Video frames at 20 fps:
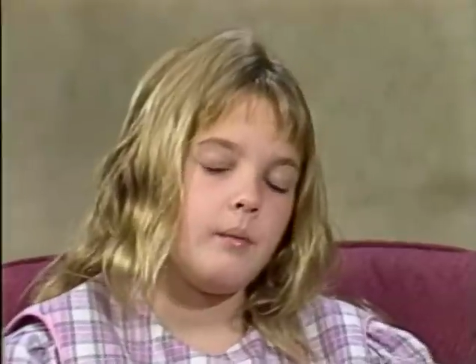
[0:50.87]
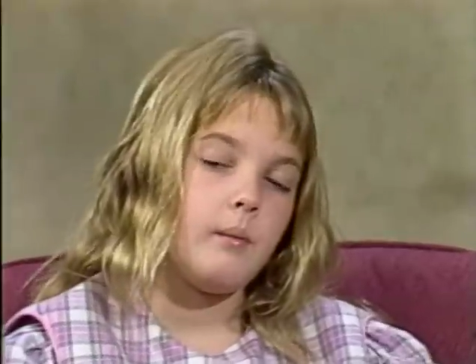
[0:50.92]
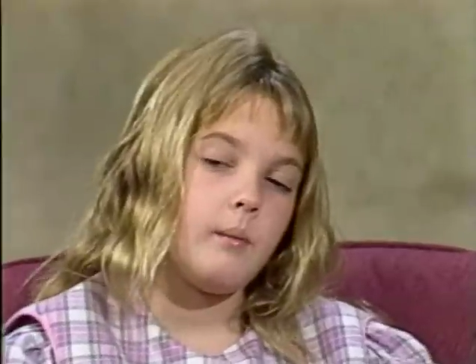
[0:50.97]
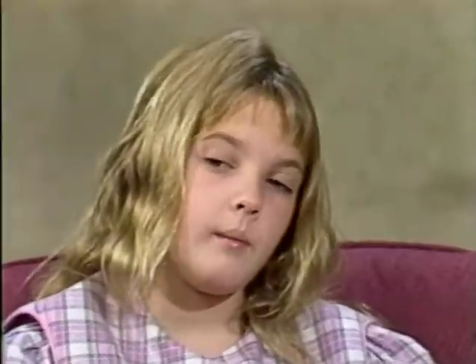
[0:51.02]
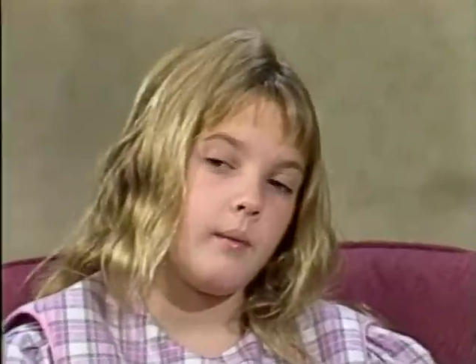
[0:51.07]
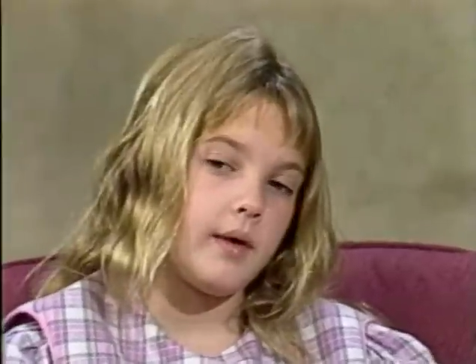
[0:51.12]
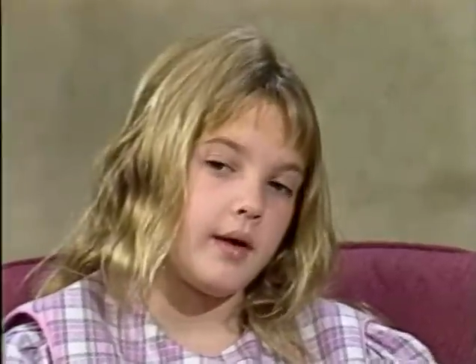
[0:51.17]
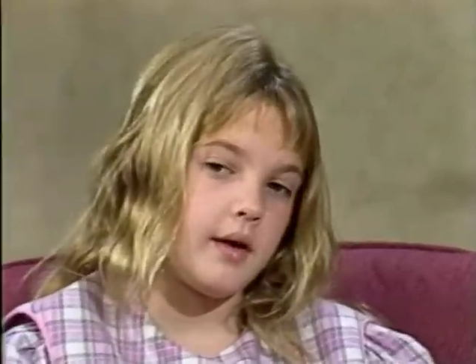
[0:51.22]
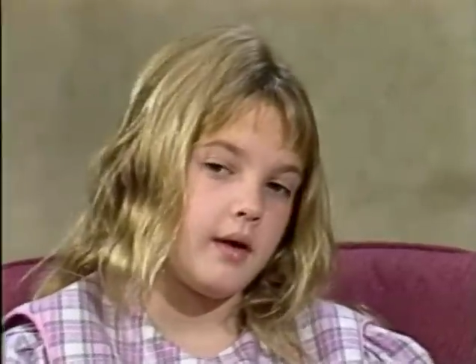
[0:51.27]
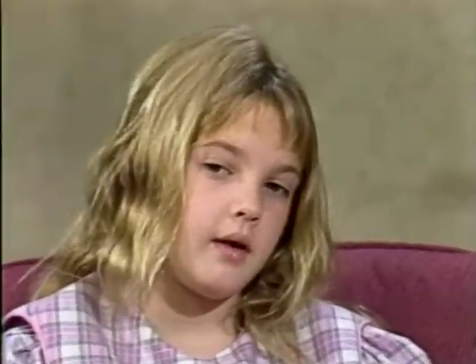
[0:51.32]

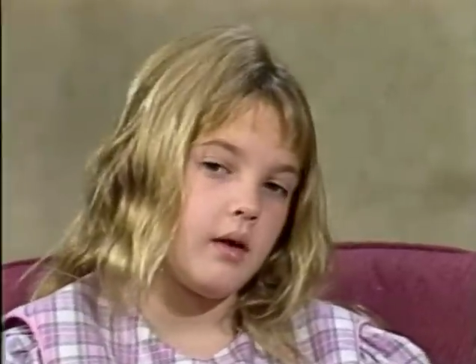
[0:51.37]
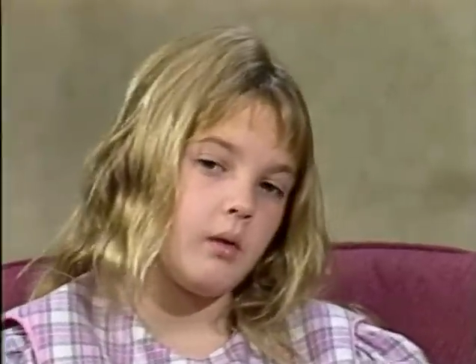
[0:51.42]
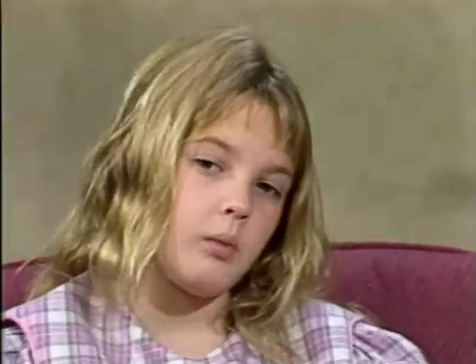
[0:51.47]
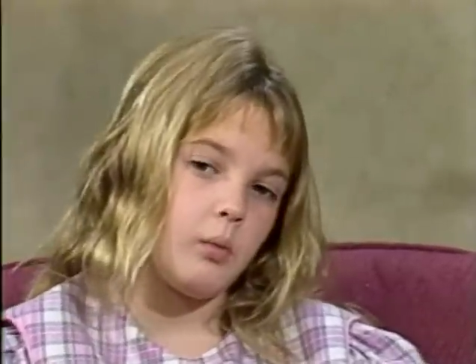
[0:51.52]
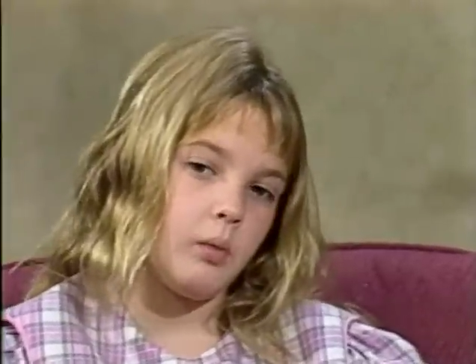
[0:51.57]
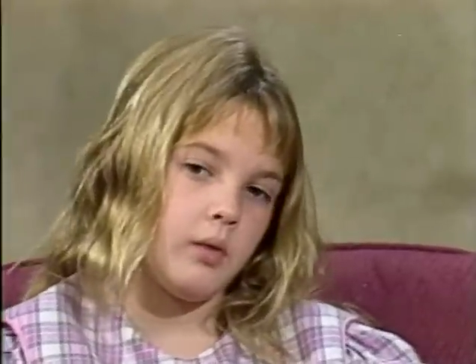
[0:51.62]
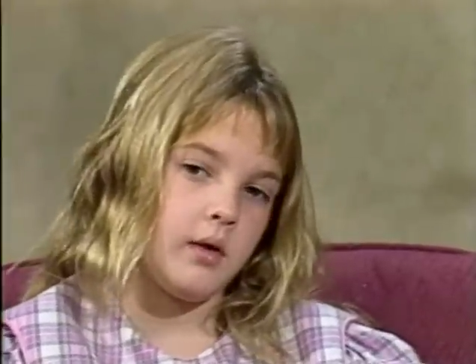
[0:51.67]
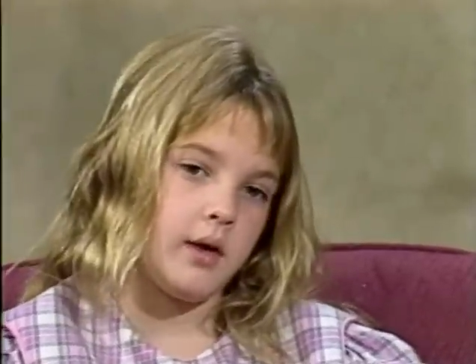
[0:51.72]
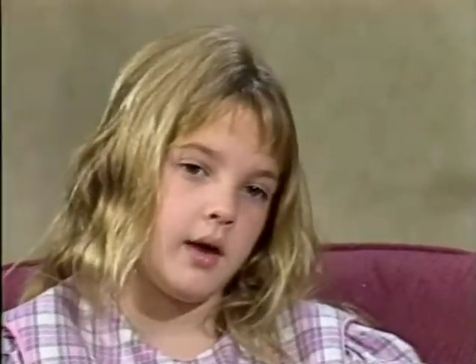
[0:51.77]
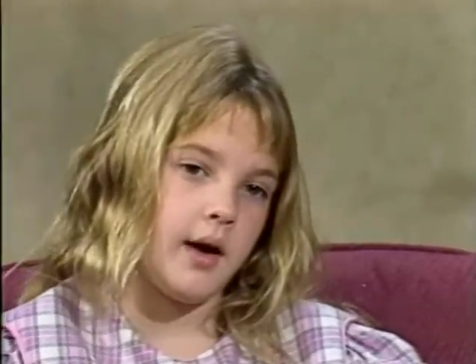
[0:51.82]
when
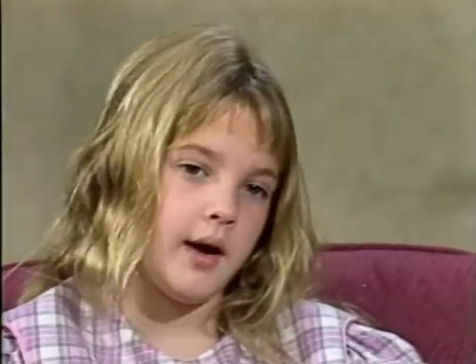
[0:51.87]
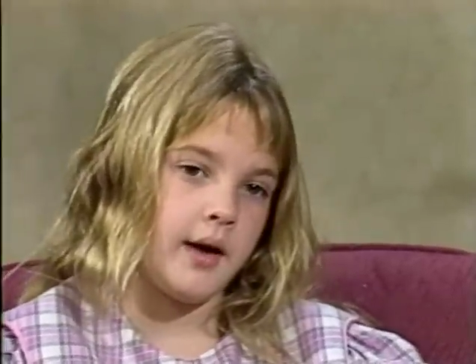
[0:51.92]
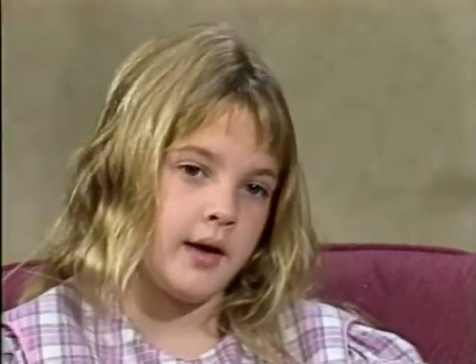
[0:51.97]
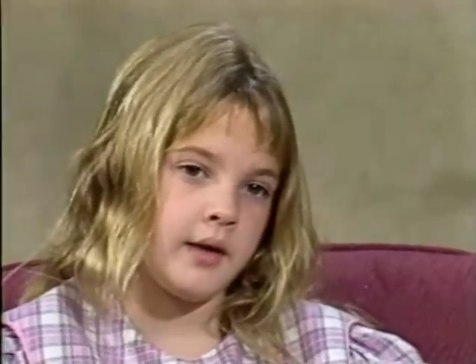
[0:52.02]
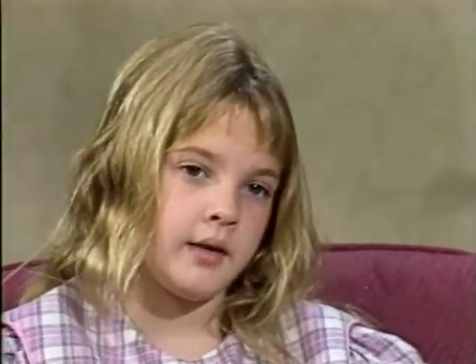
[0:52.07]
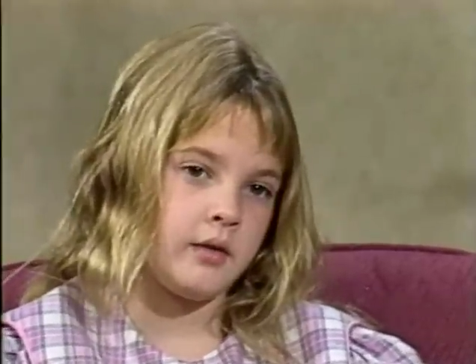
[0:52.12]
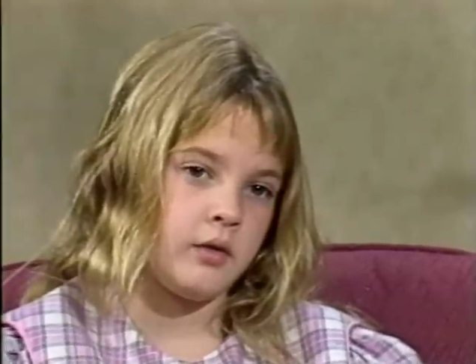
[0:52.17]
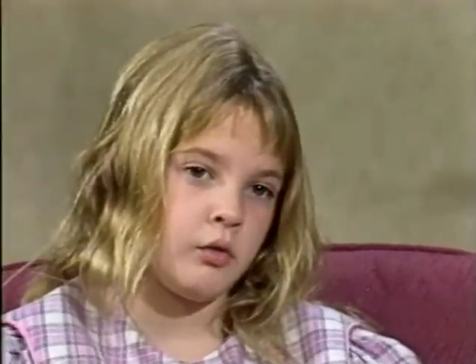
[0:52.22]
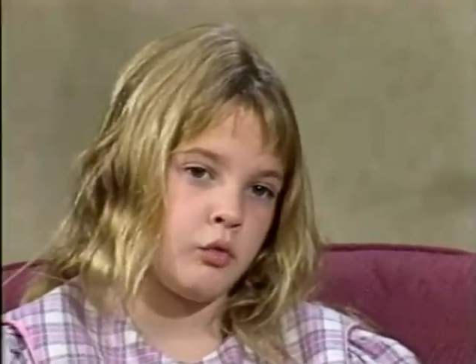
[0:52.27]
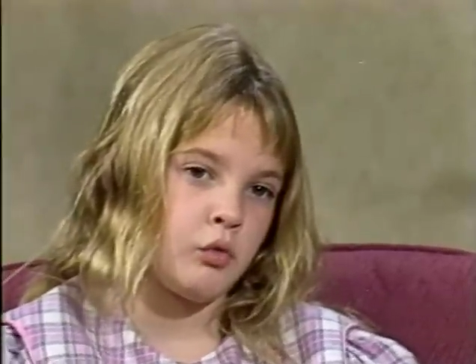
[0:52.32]
when I had to